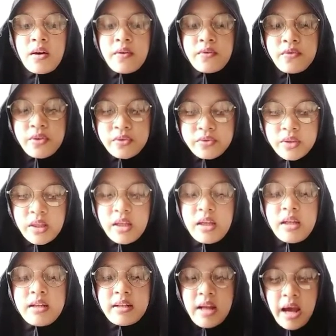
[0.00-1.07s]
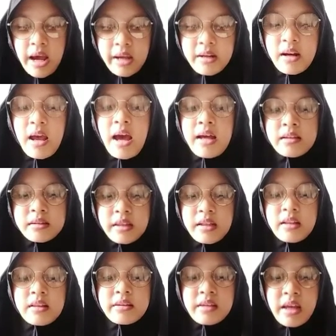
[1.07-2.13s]
1859
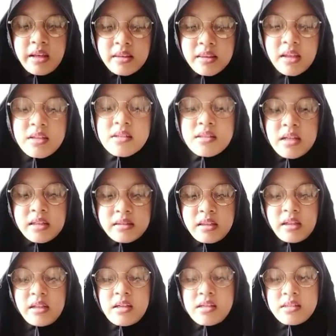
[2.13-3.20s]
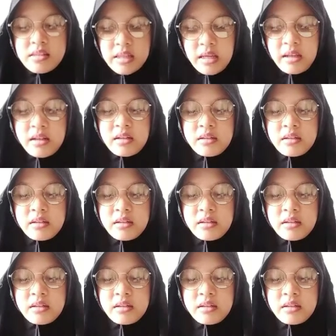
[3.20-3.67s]
until 1966,